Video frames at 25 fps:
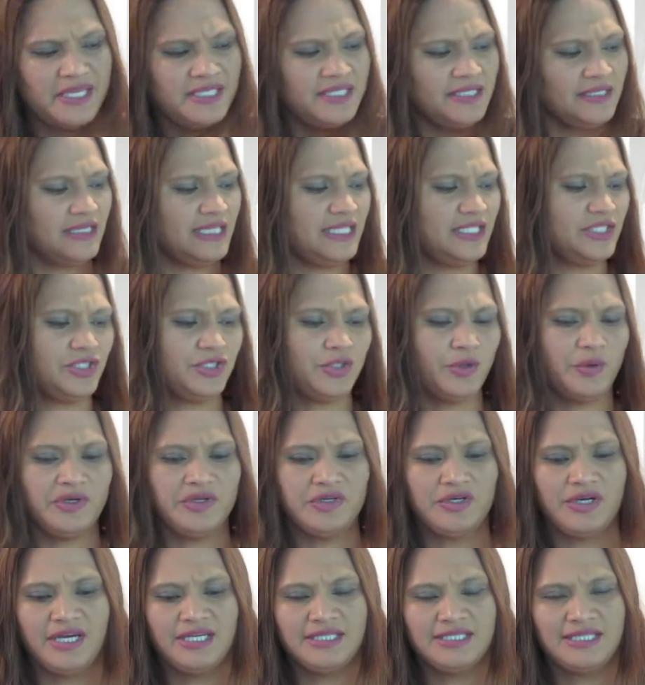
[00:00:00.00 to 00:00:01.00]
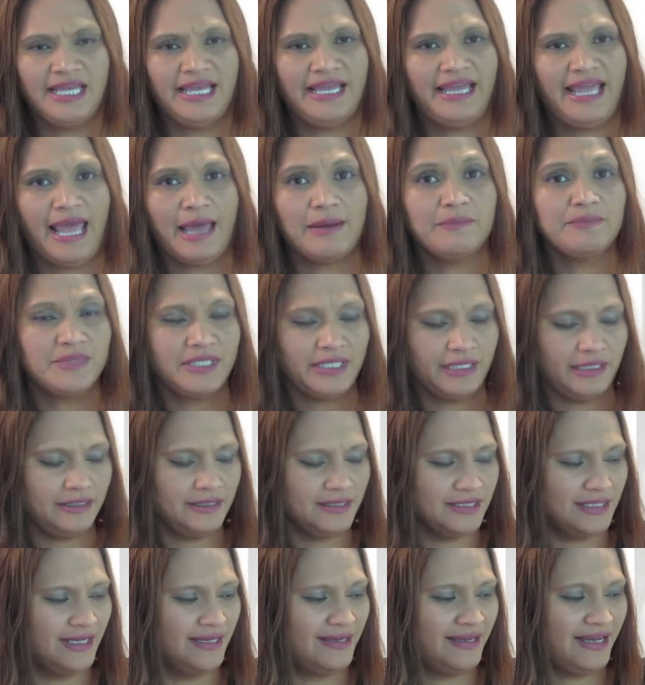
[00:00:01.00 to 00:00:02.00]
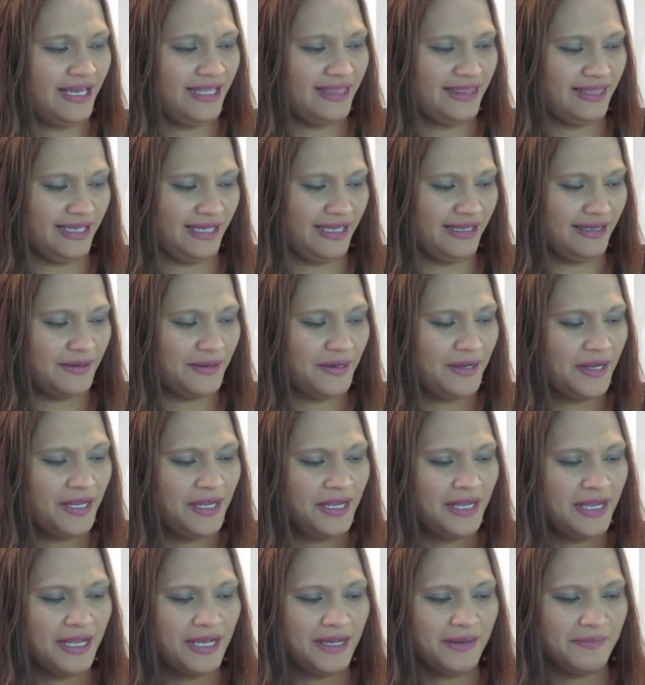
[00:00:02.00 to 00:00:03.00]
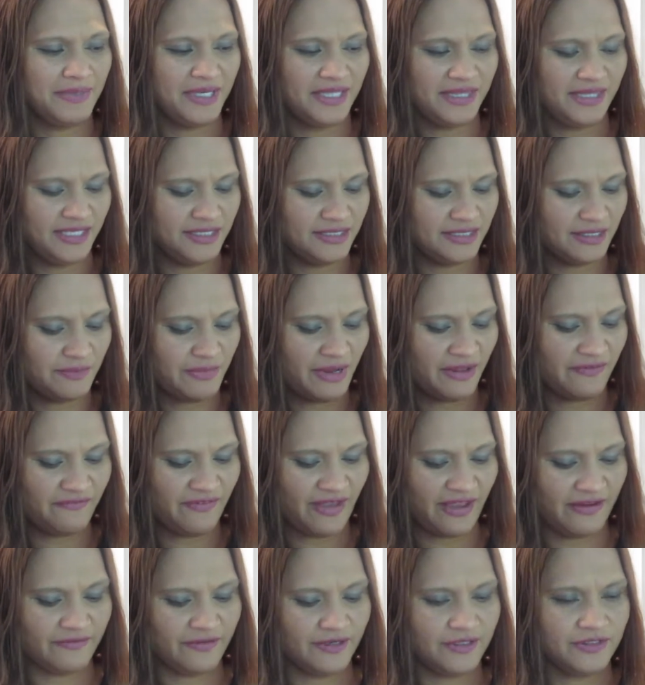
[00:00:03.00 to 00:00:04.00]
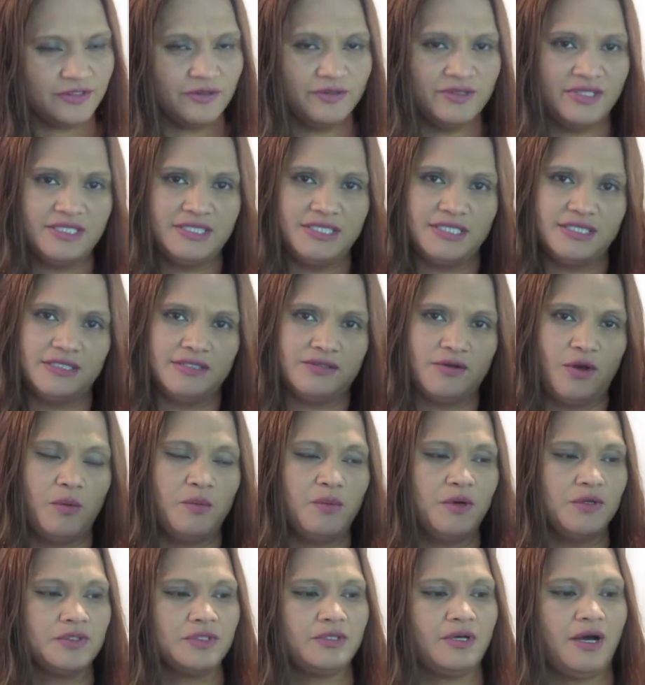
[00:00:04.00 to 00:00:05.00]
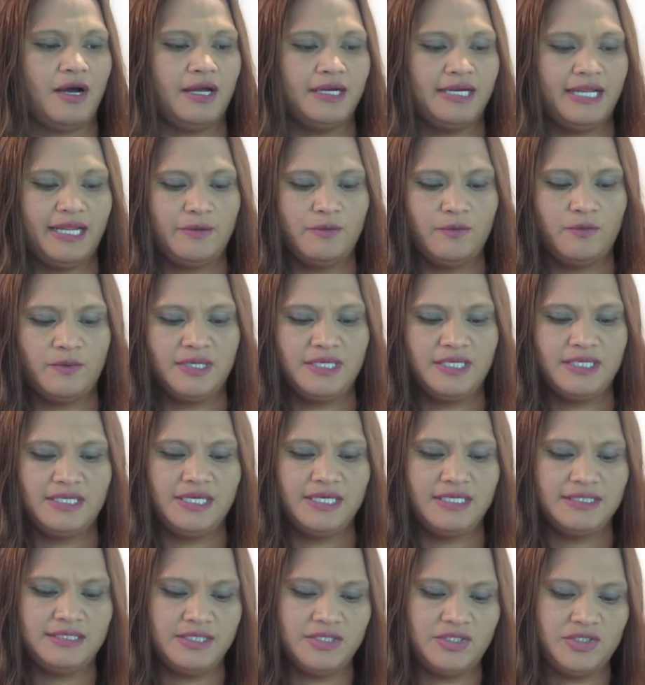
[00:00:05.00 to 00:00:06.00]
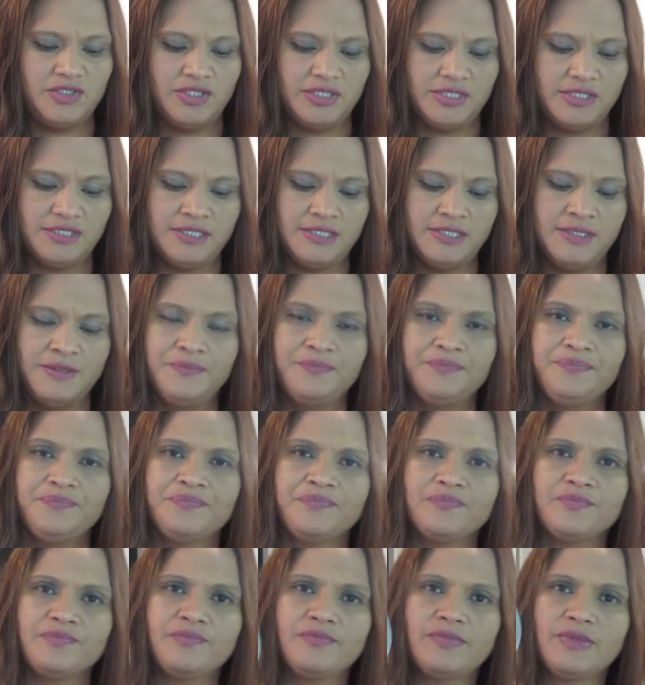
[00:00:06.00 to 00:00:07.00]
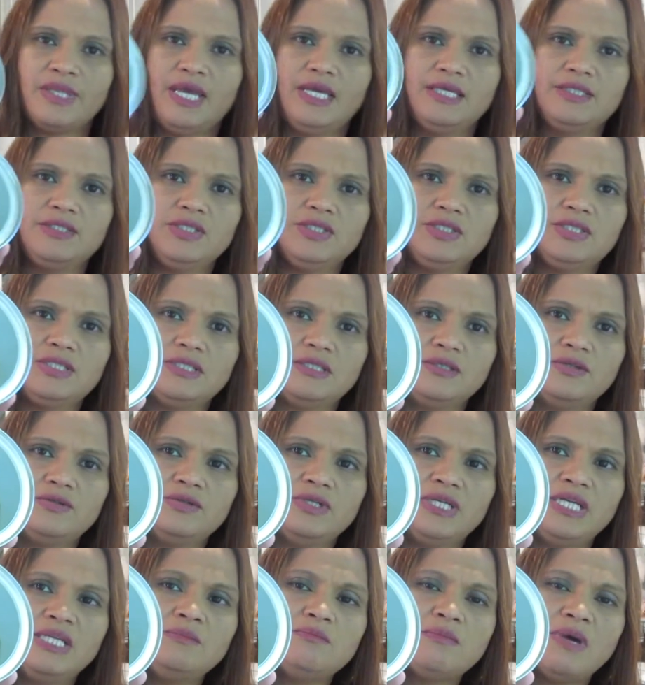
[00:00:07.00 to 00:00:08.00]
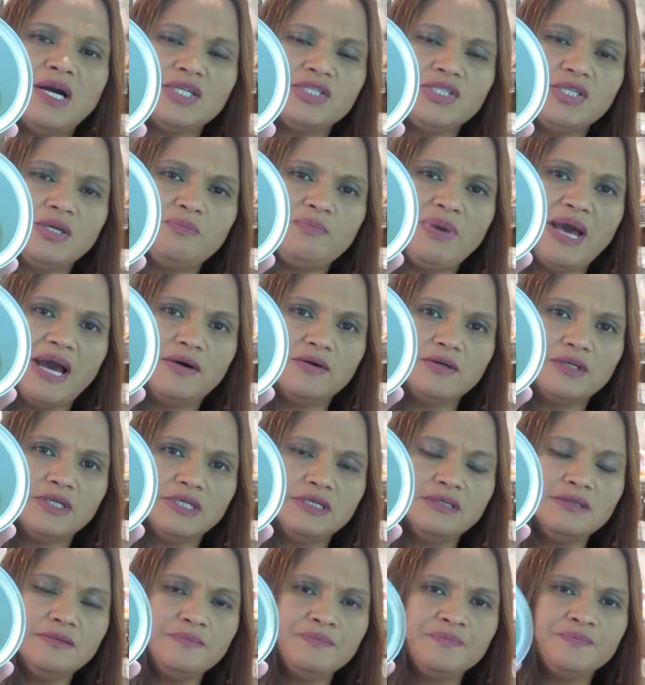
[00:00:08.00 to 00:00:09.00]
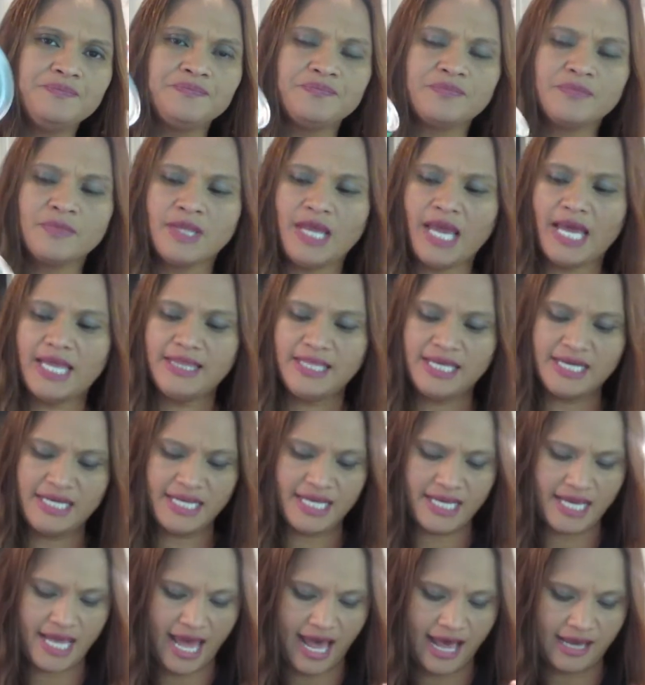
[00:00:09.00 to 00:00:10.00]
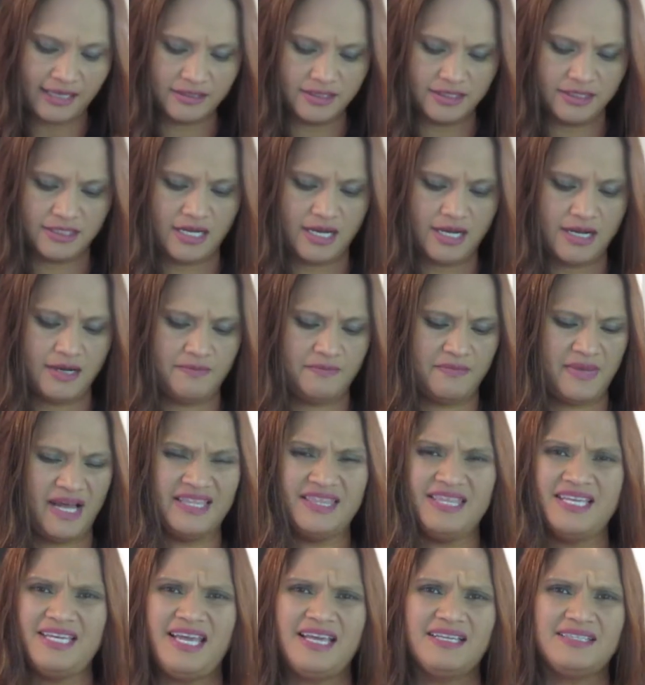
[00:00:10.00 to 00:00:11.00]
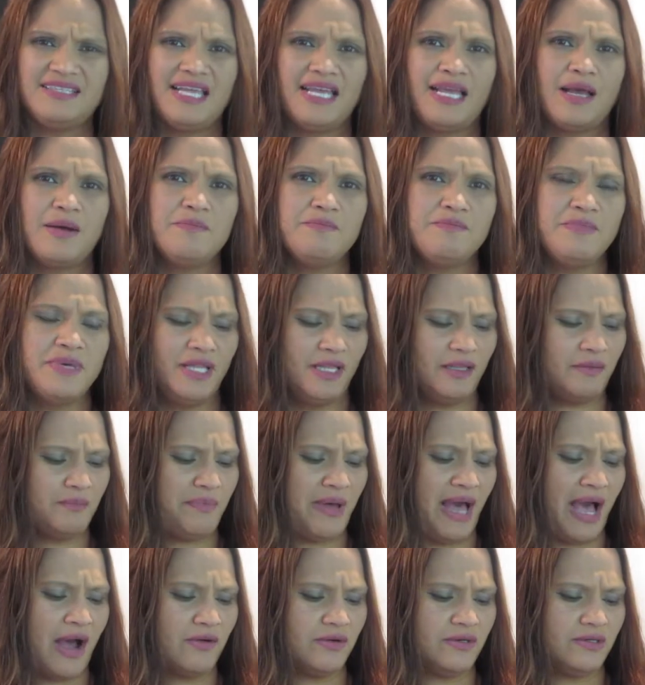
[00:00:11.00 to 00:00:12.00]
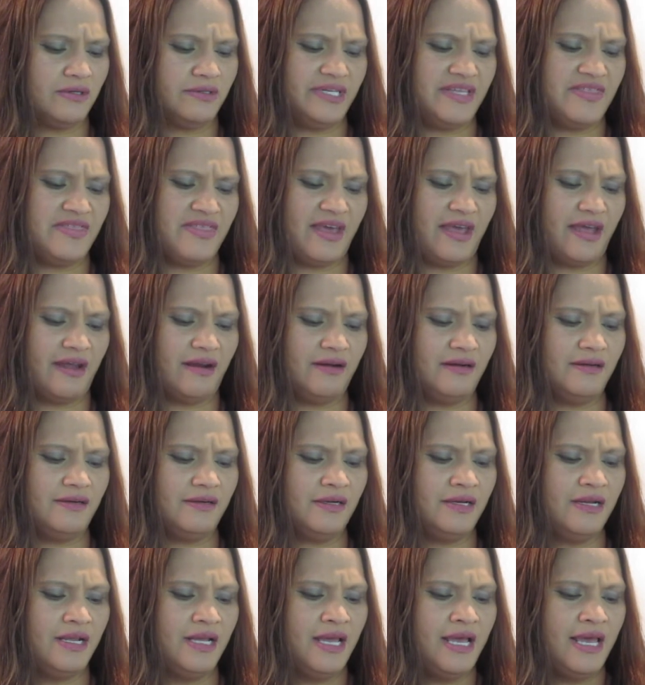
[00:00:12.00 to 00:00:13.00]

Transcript: basically showing you guys like empties, I think. But these are my favorites. So this is almost gone, and what it is just, it's just green matcha powder, and then it has, I think it has like a milk powder in there.